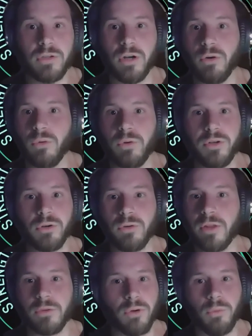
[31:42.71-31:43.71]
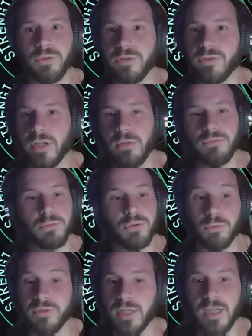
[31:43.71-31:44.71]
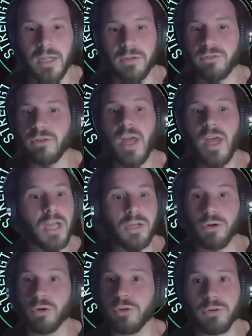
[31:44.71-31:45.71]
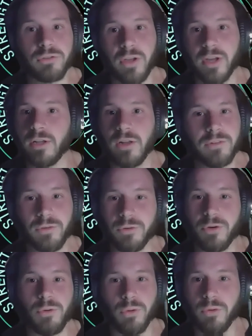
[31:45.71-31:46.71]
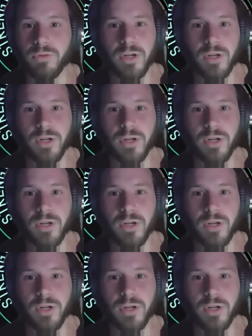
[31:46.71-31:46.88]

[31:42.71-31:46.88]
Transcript: You know, when you're on the road with the teams, when you're with the kids, you're their psychological guru.